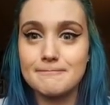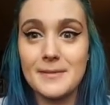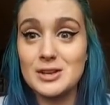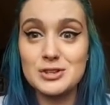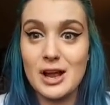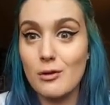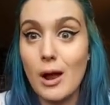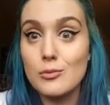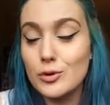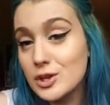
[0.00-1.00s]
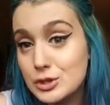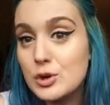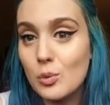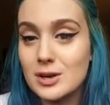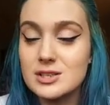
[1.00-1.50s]
I just, I, I really
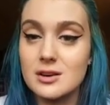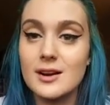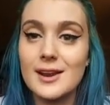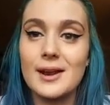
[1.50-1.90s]
do want to start it.